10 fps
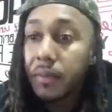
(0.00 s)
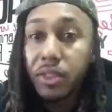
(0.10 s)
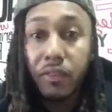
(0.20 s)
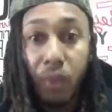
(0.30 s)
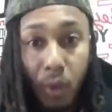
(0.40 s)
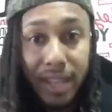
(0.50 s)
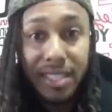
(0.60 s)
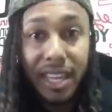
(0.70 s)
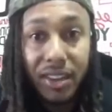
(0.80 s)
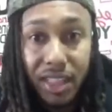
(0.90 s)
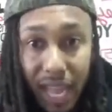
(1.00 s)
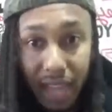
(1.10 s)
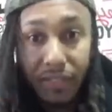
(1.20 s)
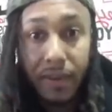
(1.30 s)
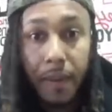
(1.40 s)
the voids in your
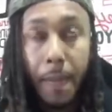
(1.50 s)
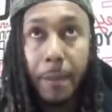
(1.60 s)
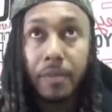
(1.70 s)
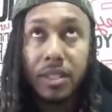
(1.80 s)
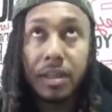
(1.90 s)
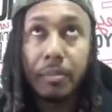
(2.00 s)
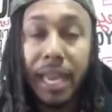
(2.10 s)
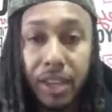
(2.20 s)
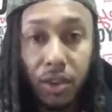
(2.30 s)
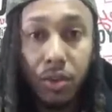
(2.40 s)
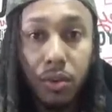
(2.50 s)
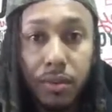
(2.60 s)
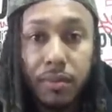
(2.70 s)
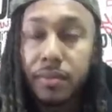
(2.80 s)
life to make you,